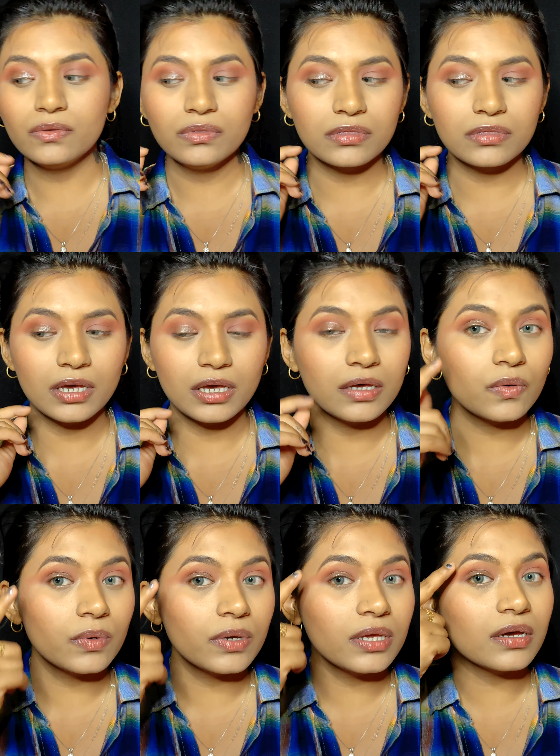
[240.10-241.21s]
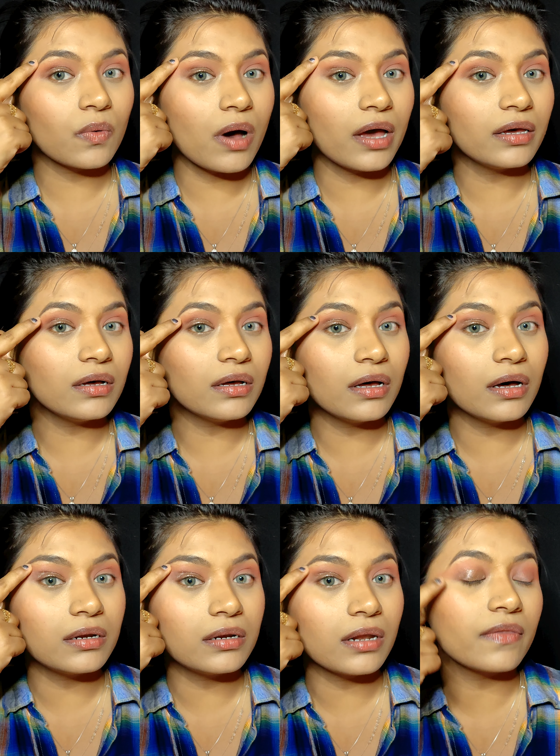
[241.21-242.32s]
think we require
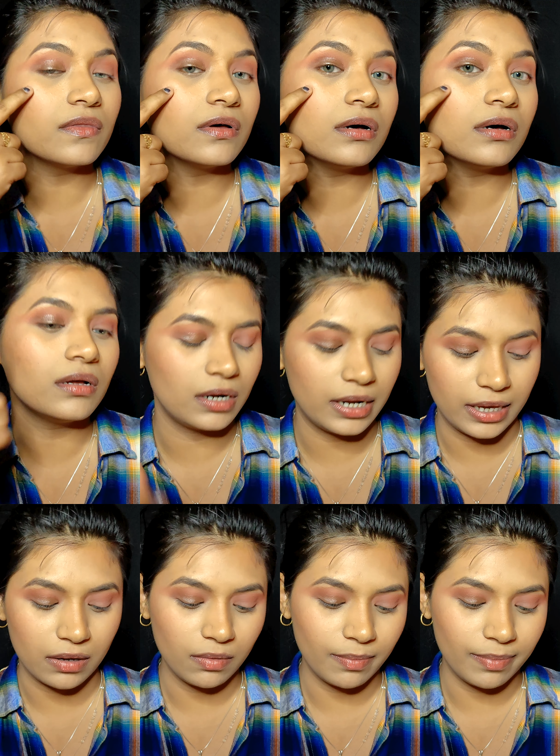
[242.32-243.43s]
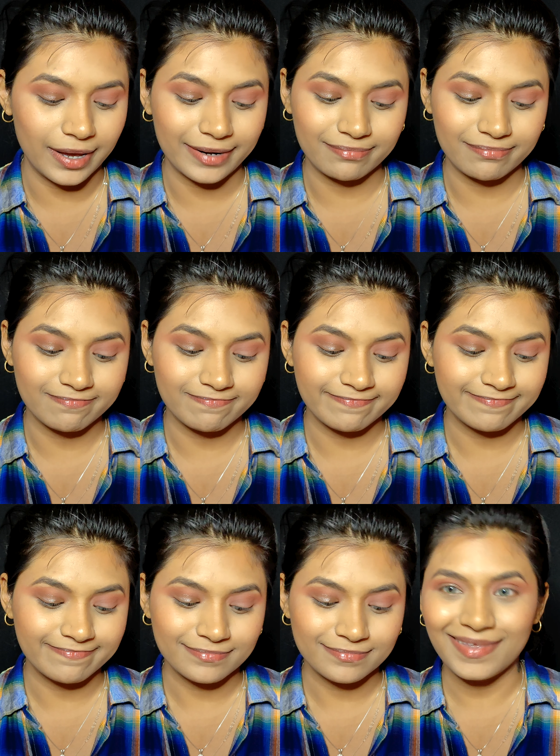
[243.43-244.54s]
another layer, but
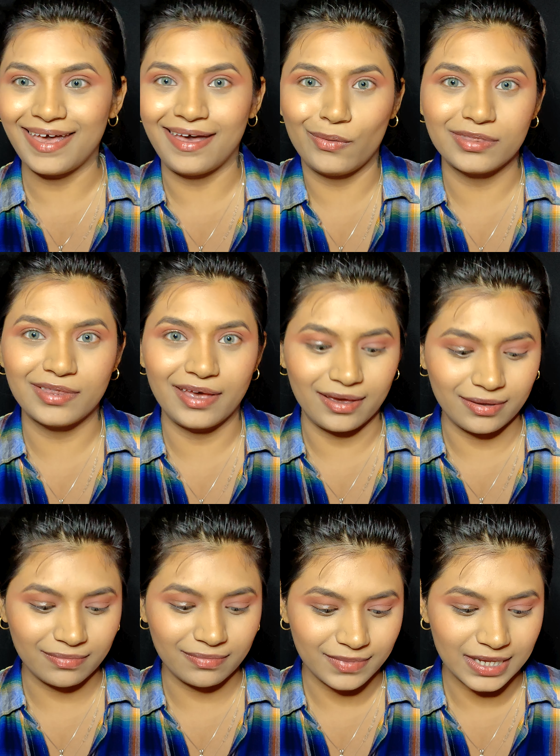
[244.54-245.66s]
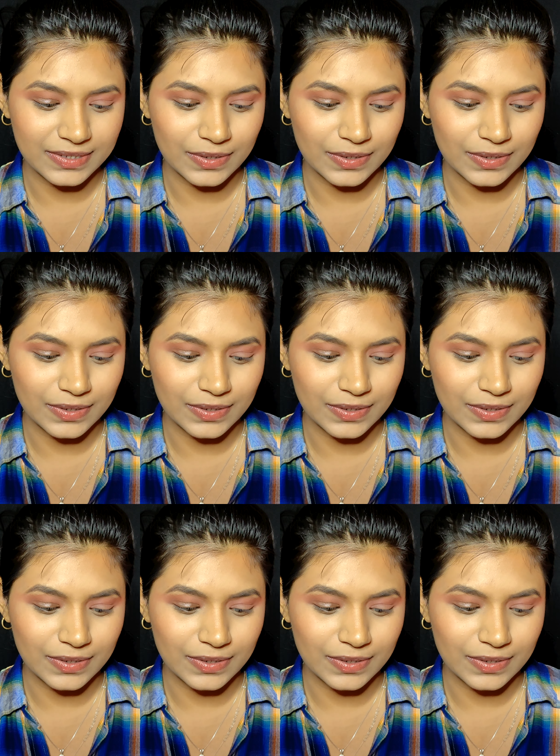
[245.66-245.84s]
what the heck, let's go.